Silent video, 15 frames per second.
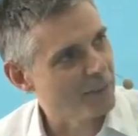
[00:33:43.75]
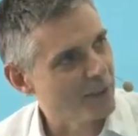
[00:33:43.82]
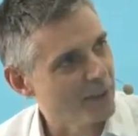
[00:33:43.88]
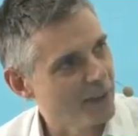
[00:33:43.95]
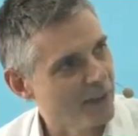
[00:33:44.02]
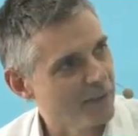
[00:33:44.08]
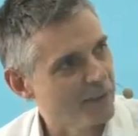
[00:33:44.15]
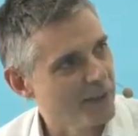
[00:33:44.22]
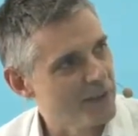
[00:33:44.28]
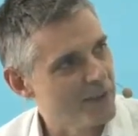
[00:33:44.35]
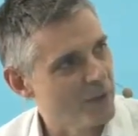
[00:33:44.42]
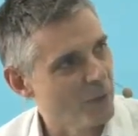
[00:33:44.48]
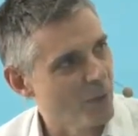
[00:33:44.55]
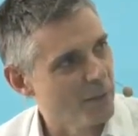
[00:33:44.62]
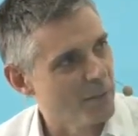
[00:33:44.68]
But yeah,
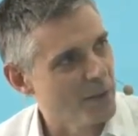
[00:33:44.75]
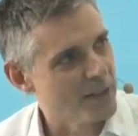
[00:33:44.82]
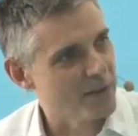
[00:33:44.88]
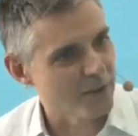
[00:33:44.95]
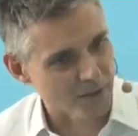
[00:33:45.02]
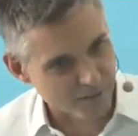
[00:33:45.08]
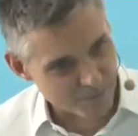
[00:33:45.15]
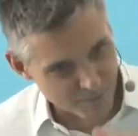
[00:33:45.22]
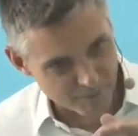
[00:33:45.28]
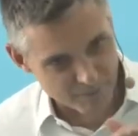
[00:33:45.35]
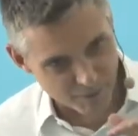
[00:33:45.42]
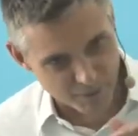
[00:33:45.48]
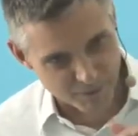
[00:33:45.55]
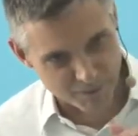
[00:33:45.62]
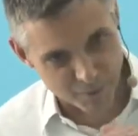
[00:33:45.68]
into 1 meter,
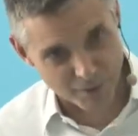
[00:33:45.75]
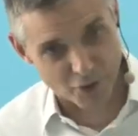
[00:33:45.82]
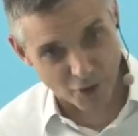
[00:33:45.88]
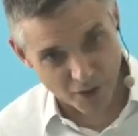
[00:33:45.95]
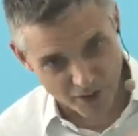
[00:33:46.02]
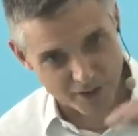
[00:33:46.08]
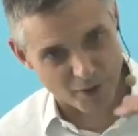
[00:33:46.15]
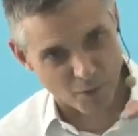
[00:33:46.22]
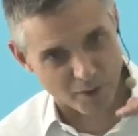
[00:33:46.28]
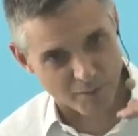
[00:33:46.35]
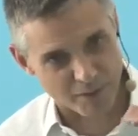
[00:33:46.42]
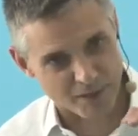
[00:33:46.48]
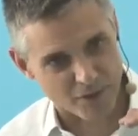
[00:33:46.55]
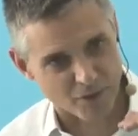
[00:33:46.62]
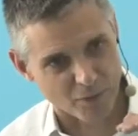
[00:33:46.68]
we've gone into
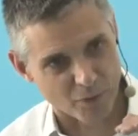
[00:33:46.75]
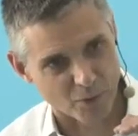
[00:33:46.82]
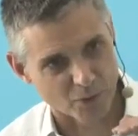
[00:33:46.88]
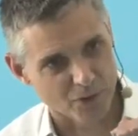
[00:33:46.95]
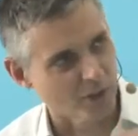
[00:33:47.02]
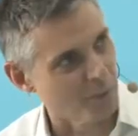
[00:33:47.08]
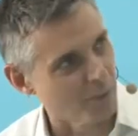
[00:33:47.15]
1 meter of water,